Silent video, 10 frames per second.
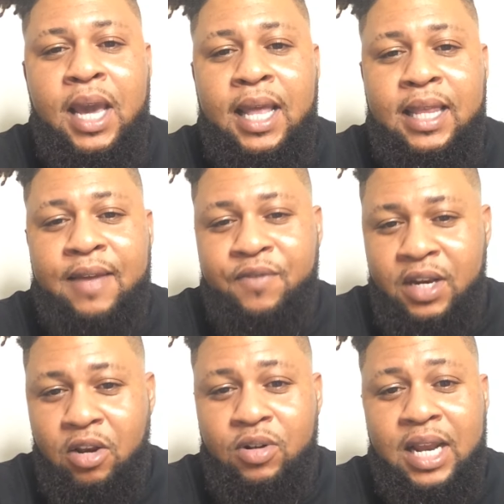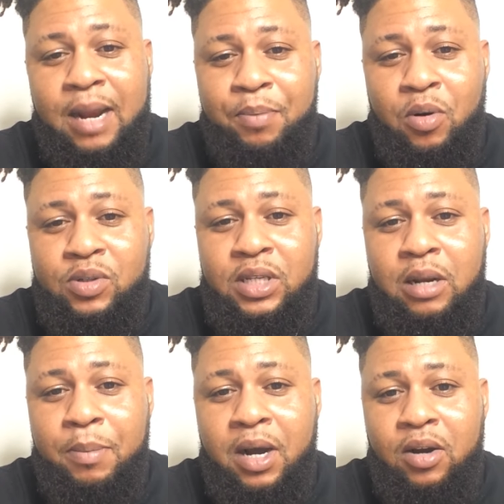And that video that I posted
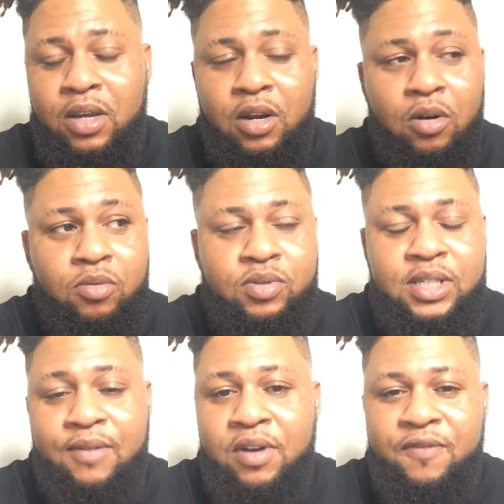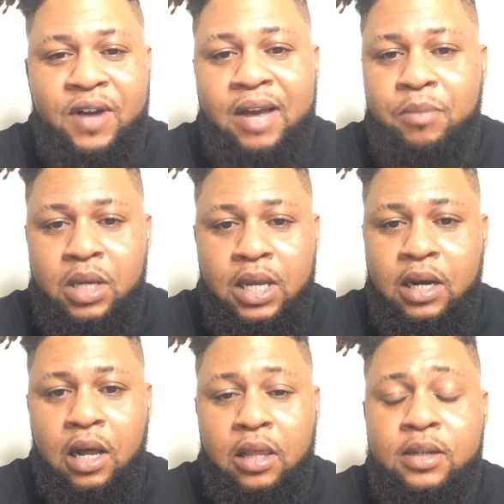about, $75 million,